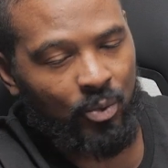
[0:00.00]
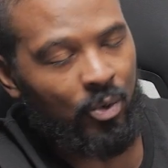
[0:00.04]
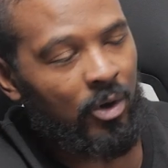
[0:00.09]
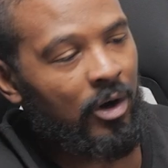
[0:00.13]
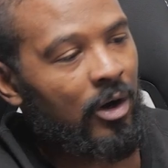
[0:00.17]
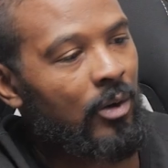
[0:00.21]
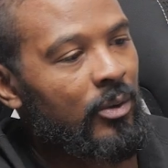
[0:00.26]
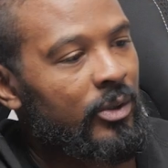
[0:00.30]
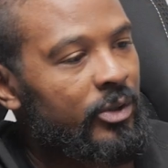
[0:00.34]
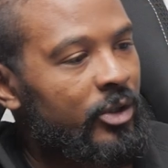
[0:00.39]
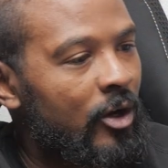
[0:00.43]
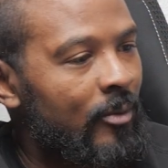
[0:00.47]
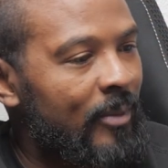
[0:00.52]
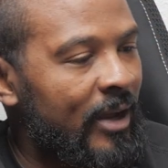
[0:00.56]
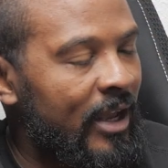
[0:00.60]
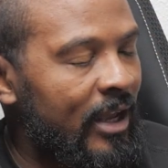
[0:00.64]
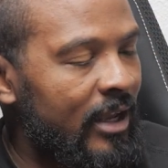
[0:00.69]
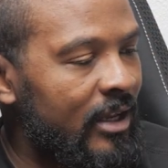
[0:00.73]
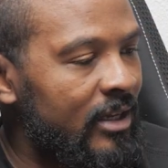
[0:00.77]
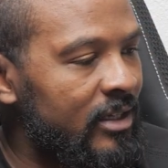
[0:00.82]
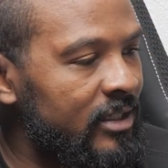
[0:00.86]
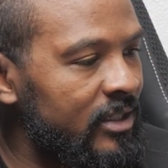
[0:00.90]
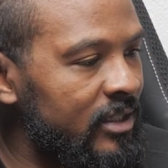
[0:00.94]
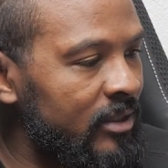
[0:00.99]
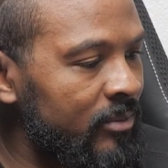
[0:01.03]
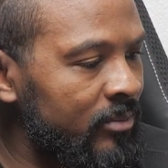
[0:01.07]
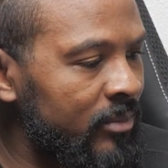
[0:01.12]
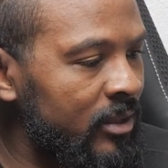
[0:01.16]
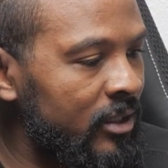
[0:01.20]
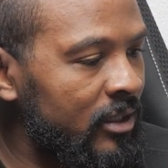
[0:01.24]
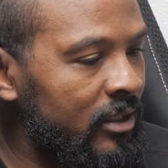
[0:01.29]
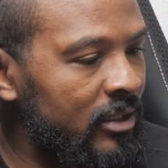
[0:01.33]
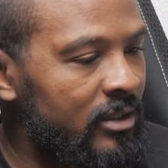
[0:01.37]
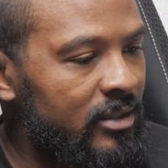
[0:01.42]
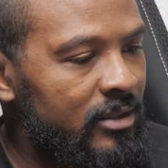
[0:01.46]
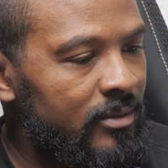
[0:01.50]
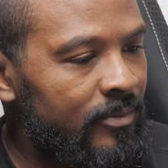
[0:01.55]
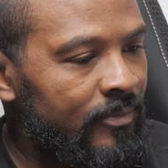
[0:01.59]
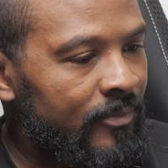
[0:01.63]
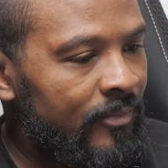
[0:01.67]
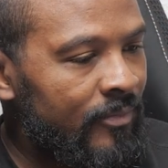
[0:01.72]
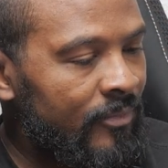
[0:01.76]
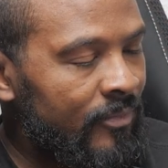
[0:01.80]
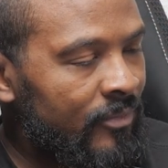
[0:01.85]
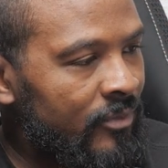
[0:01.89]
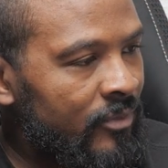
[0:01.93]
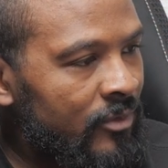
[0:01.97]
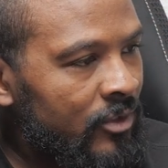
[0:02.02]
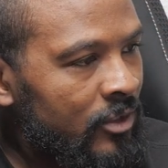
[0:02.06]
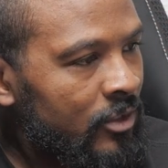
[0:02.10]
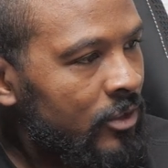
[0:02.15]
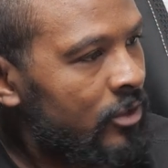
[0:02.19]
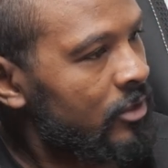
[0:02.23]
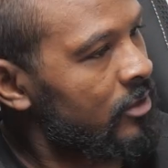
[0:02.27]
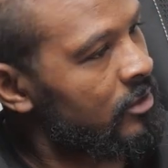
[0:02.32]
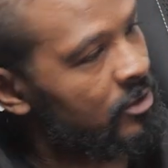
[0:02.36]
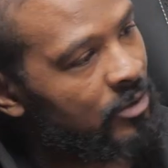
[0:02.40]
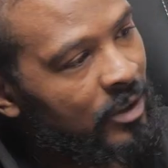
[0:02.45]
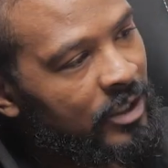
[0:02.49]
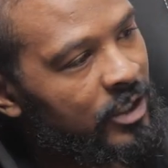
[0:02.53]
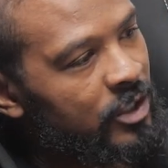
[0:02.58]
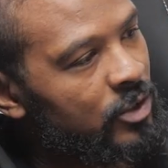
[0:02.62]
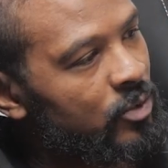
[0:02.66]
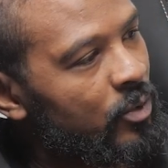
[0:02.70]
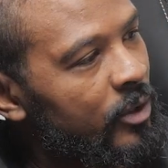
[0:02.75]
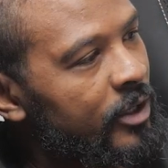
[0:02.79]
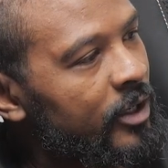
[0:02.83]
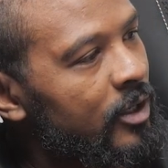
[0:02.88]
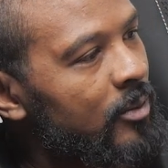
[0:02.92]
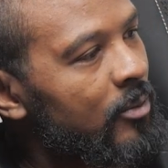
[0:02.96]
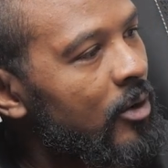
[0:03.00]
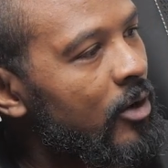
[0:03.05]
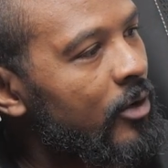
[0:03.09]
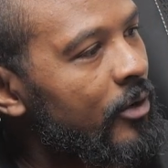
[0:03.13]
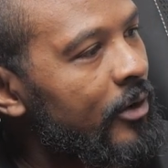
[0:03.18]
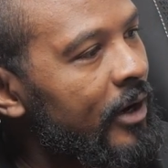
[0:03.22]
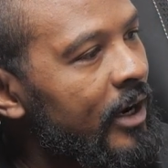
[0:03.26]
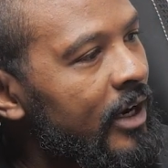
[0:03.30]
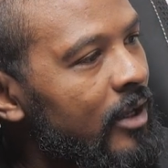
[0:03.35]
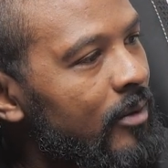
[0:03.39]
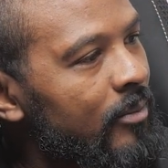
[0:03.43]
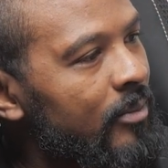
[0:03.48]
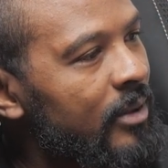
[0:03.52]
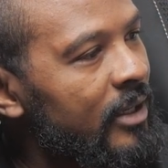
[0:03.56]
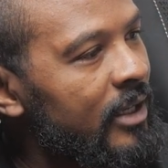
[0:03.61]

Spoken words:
wall with all my ASM books. So I just wanted them all graded.